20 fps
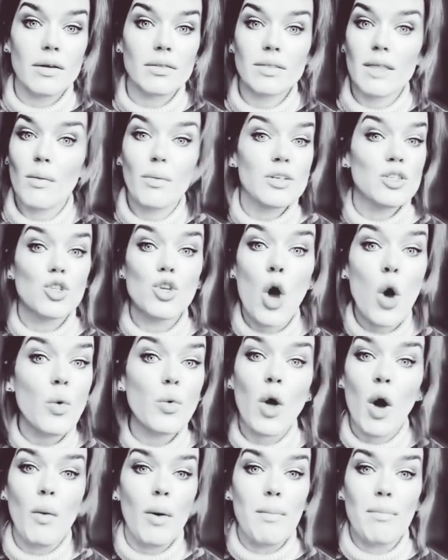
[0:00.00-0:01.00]
there was no
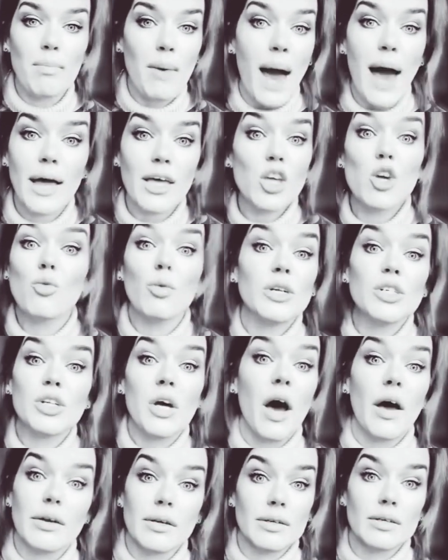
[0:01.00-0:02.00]
going back. You were
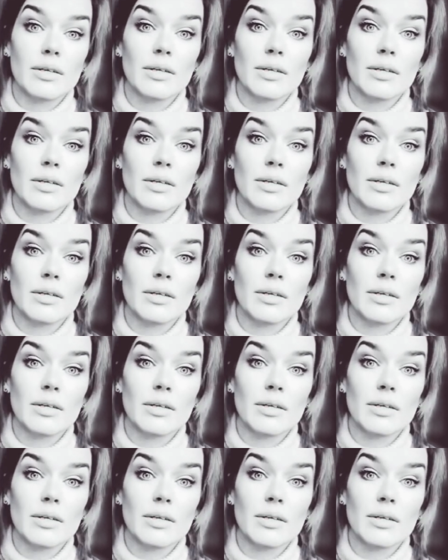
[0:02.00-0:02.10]
done.